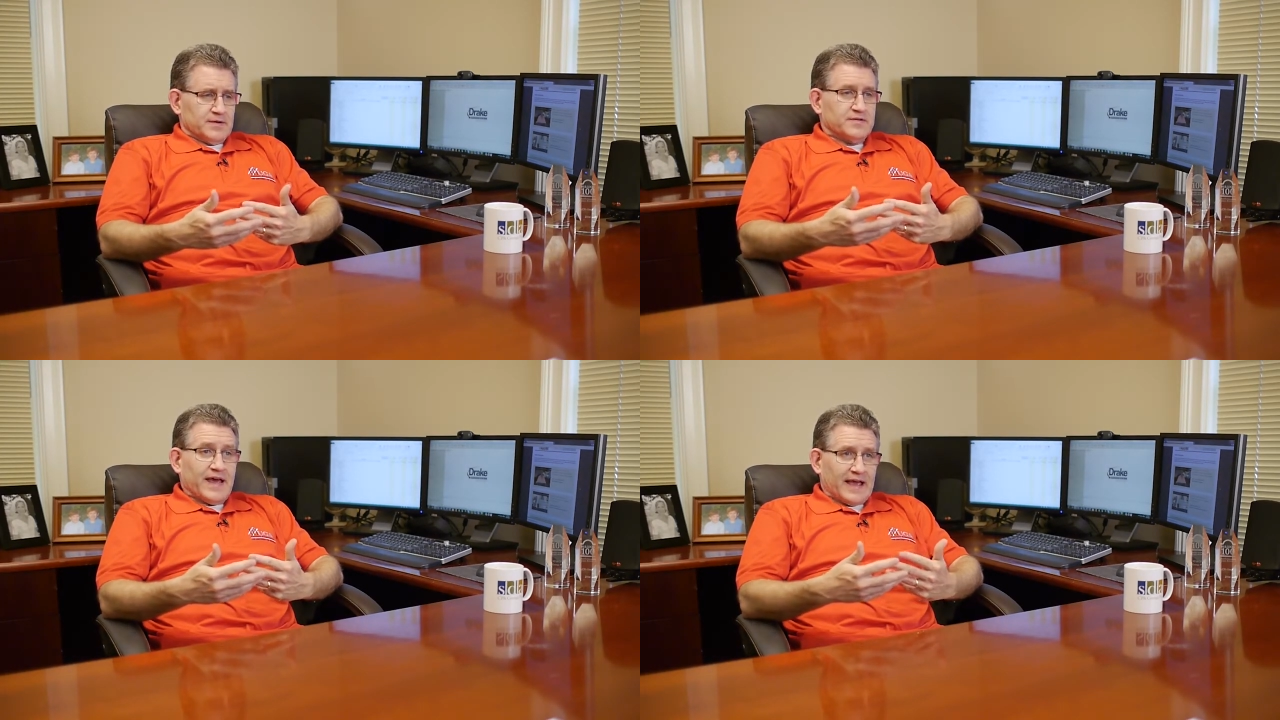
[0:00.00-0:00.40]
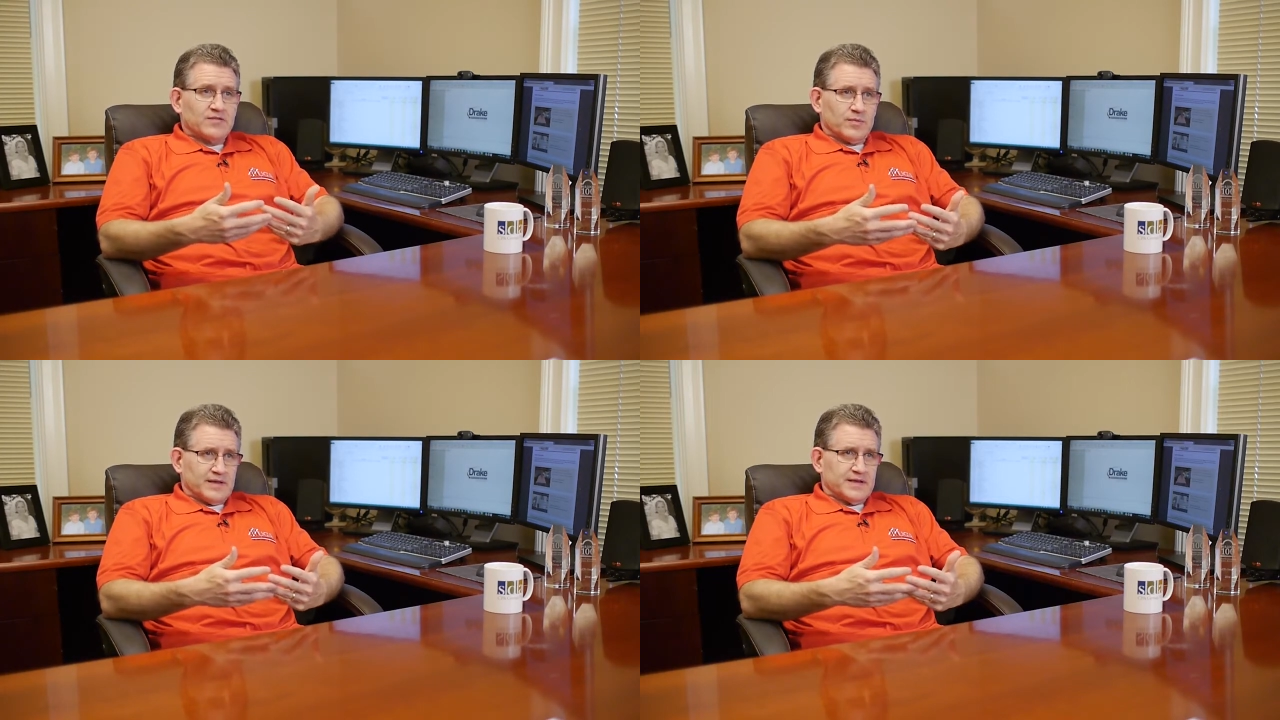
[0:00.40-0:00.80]
your
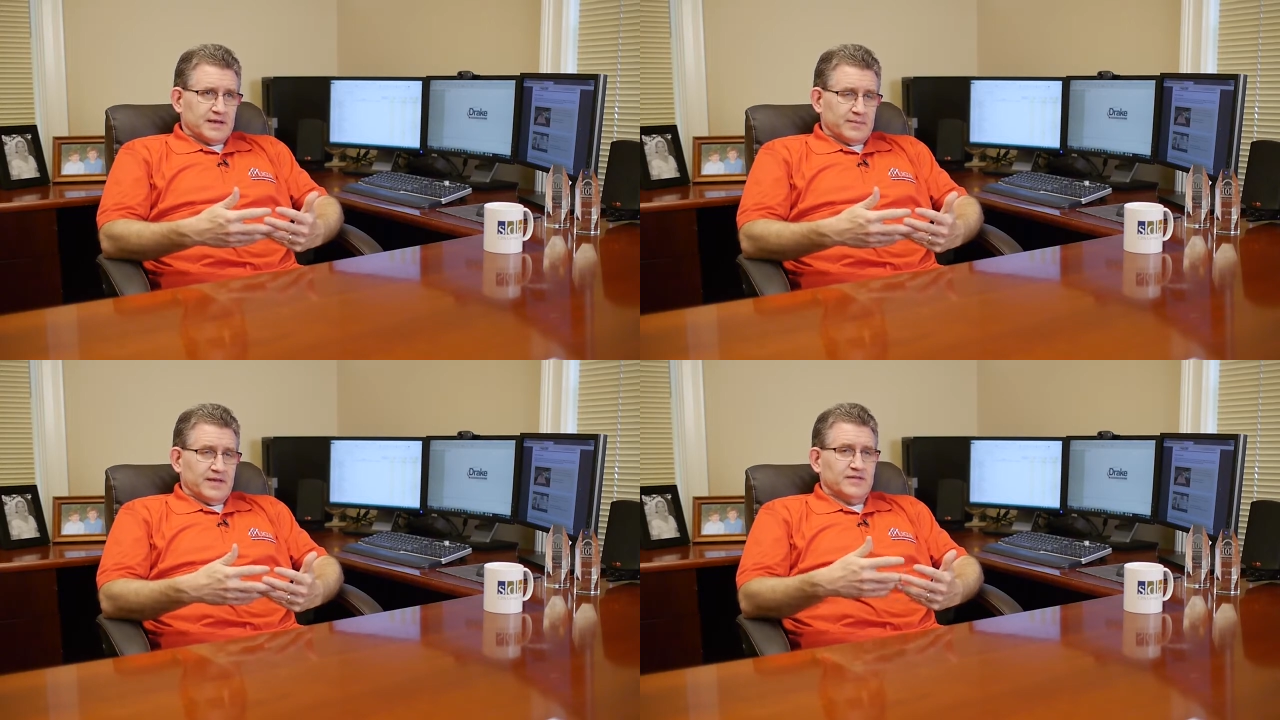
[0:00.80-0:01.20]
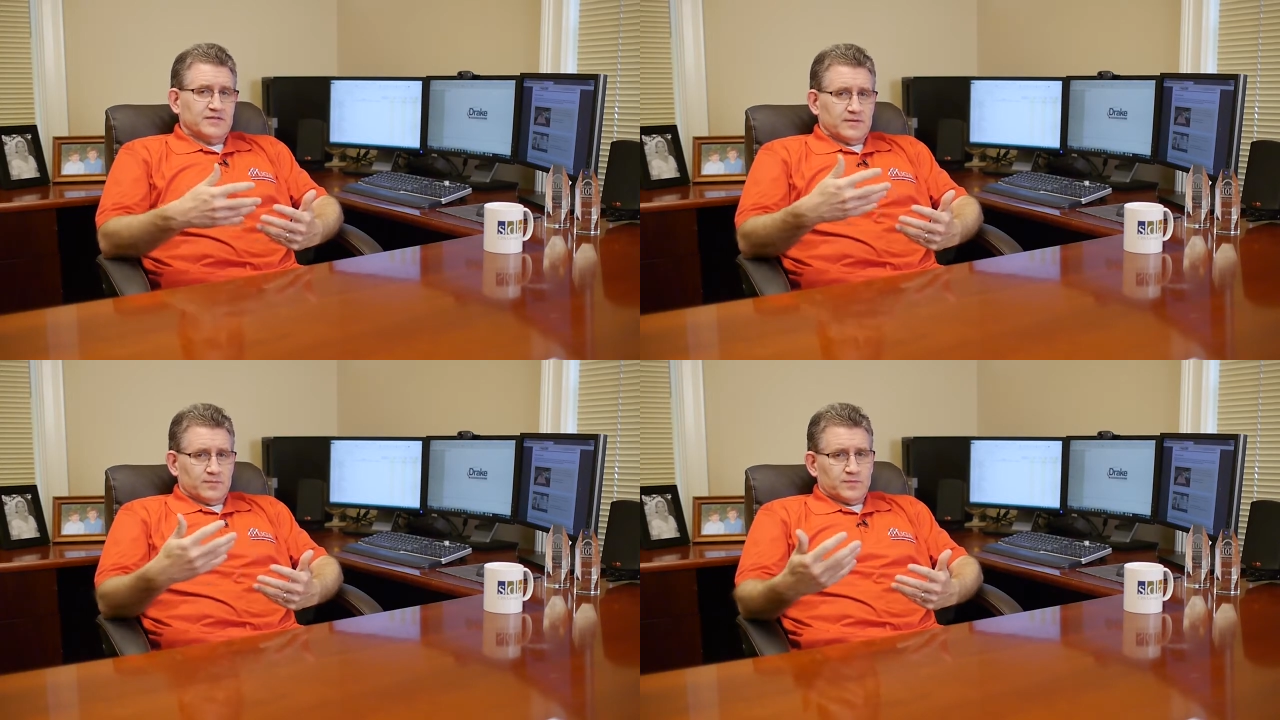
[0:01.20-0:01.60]
taxable income
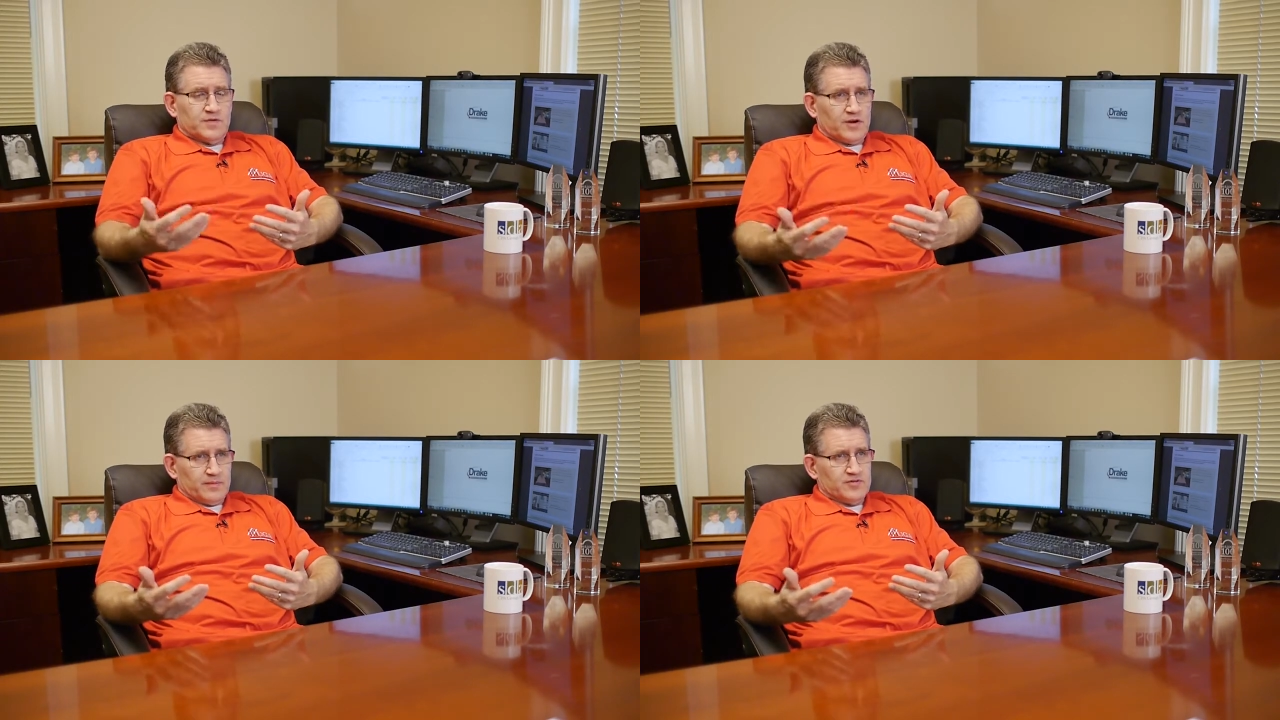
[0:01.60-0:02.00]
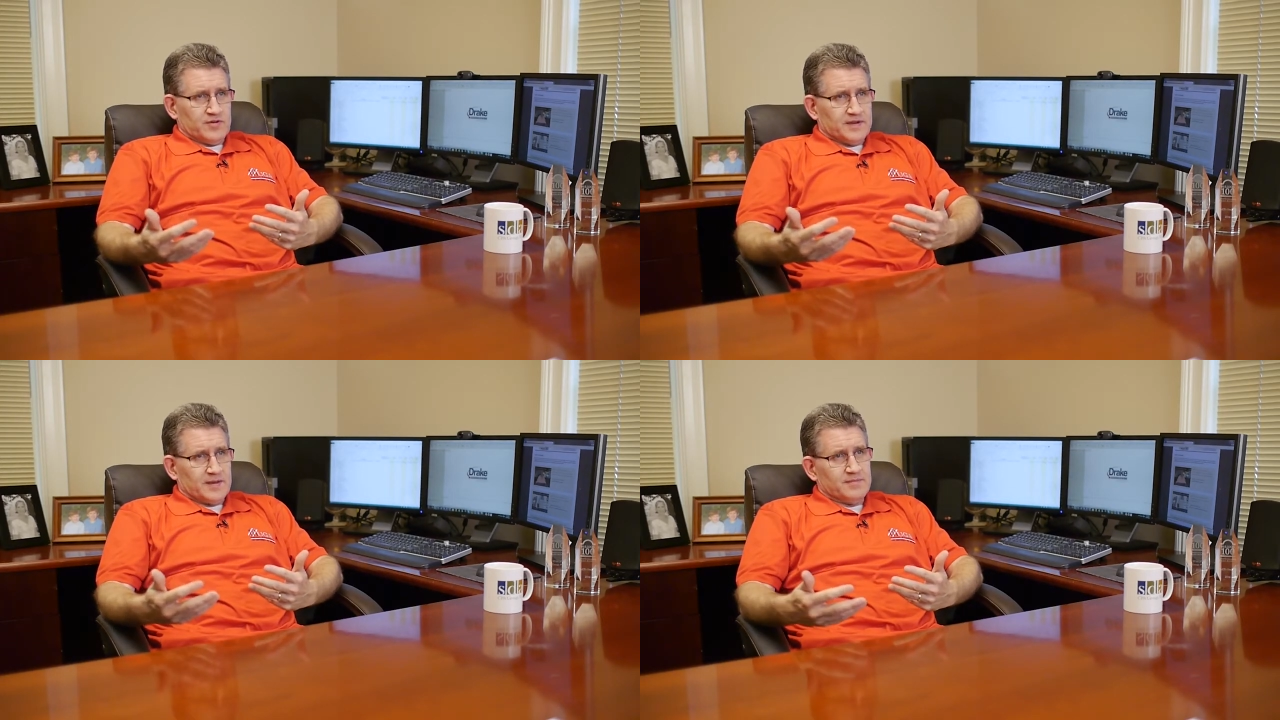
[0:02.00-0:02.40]
is and determines
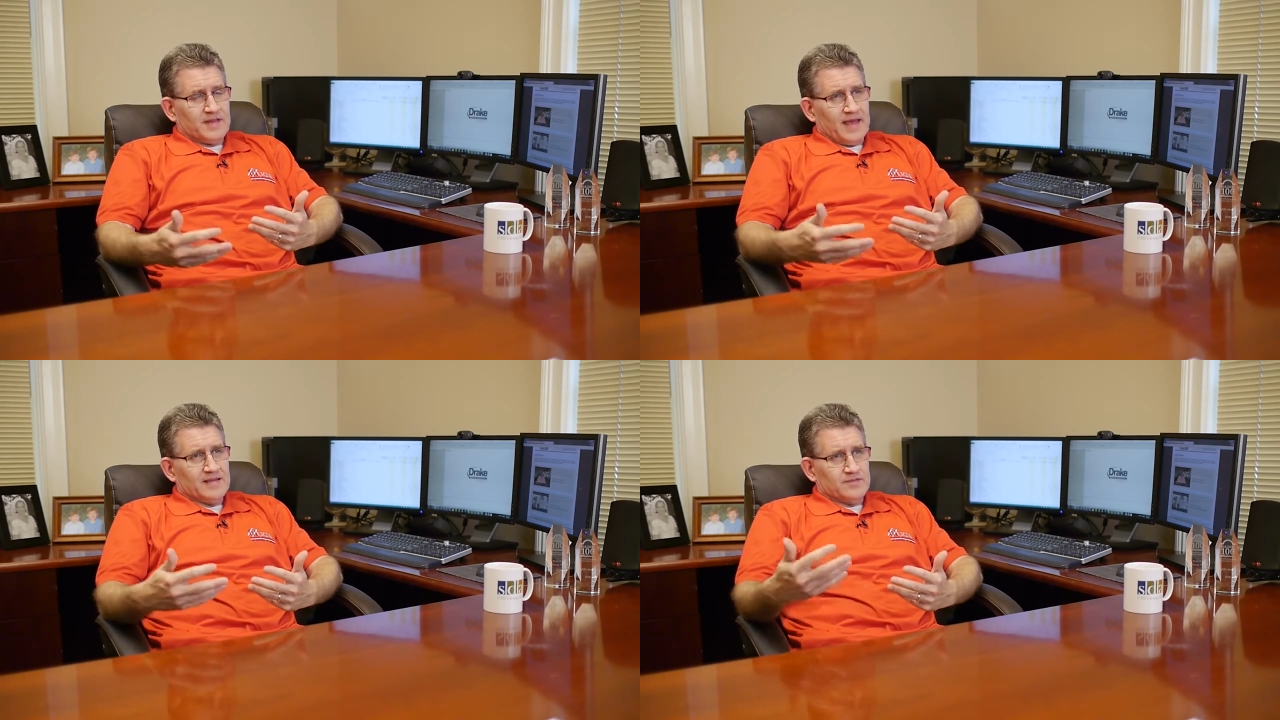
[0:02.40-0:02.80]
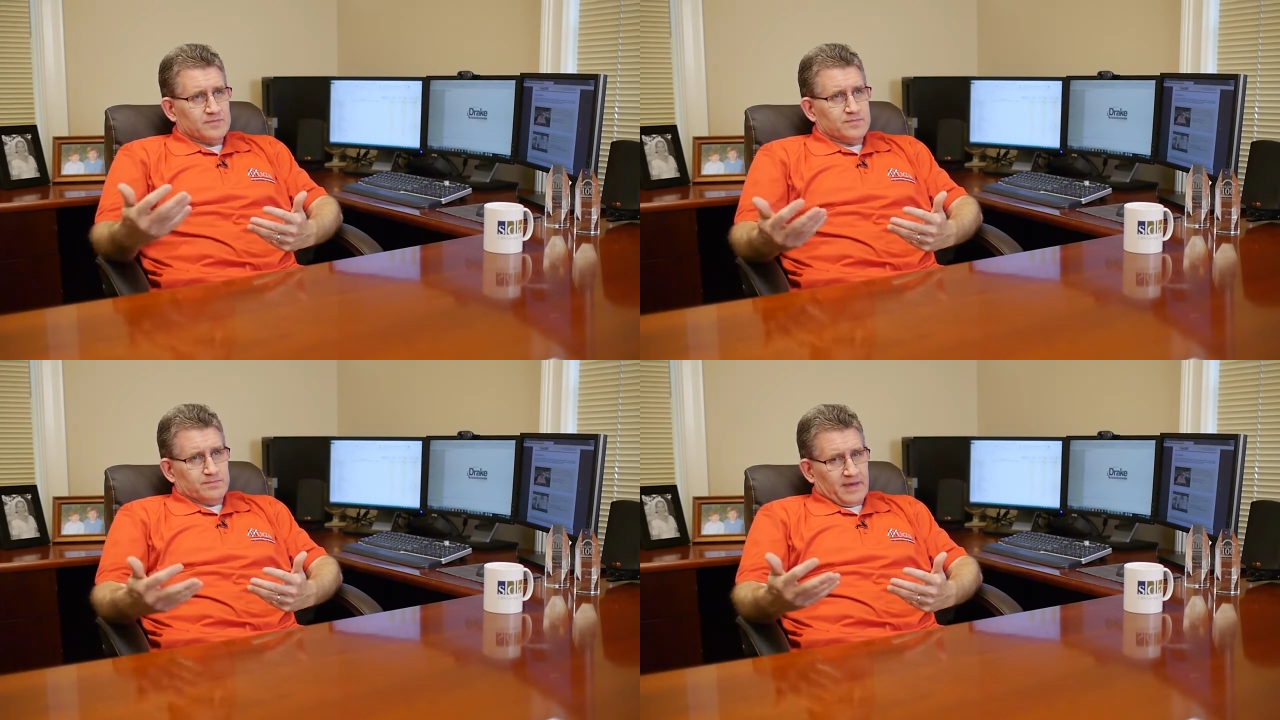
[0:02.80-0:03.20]
your income tax